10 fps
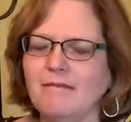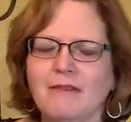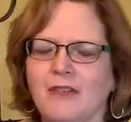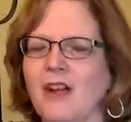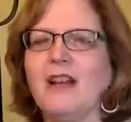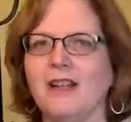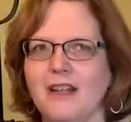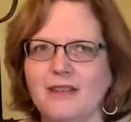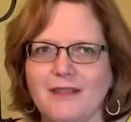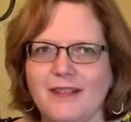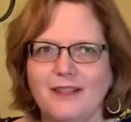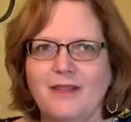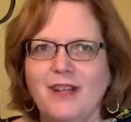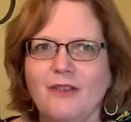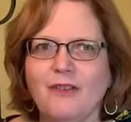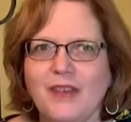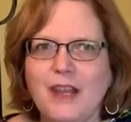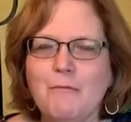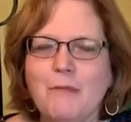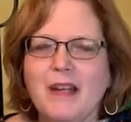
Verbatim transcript: you're not going to use a new needle then.